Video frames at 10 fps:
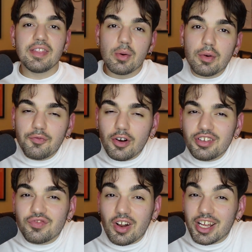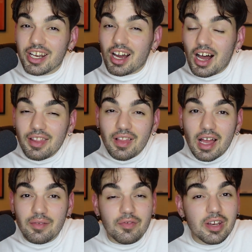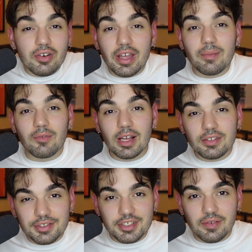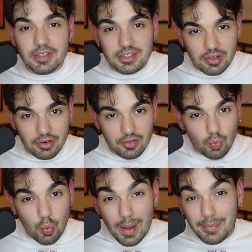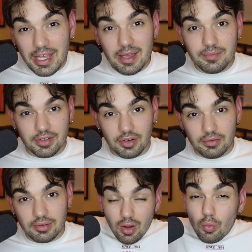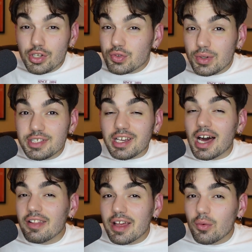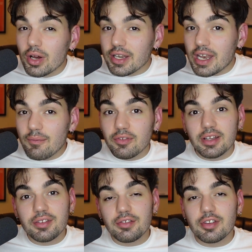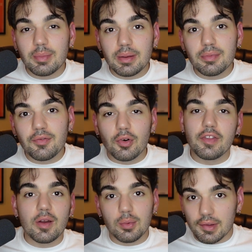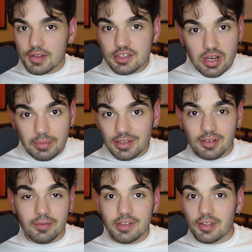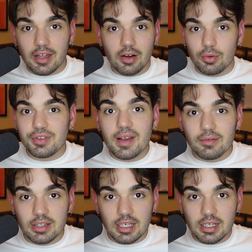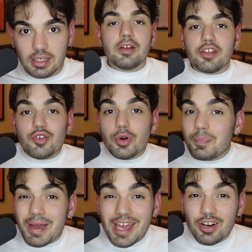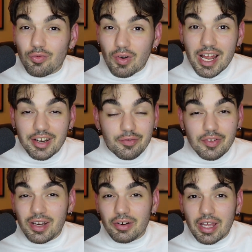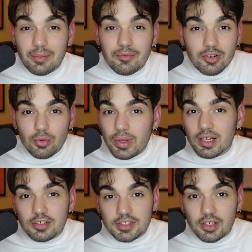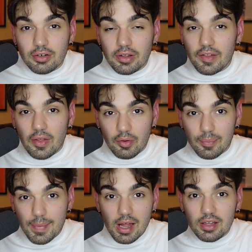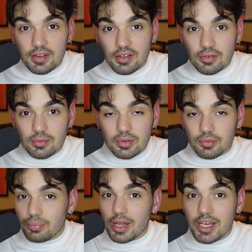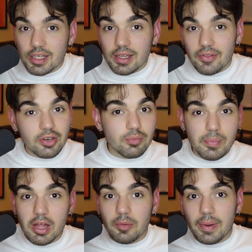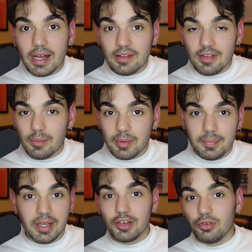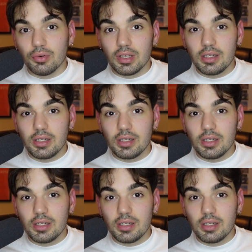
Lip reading: They were first running an online video game rental service known as Web Game Zone, which was kind of like what Netflix used to be before they were the streaming service that owns everything. You would pay to rent a video game for a week or so, and then they would mail it to you, you'd play it, and then you'd mail it back to them and pick a new one.